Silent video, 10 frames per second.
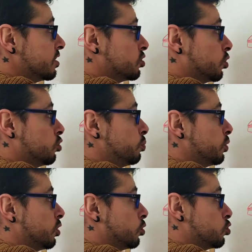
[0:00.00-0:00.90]
is going to
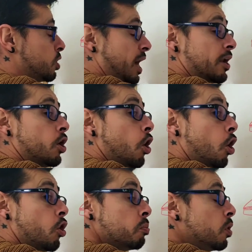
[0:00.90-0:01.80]
produce an
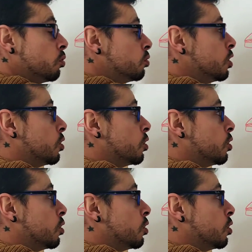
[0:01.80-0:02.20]
hormone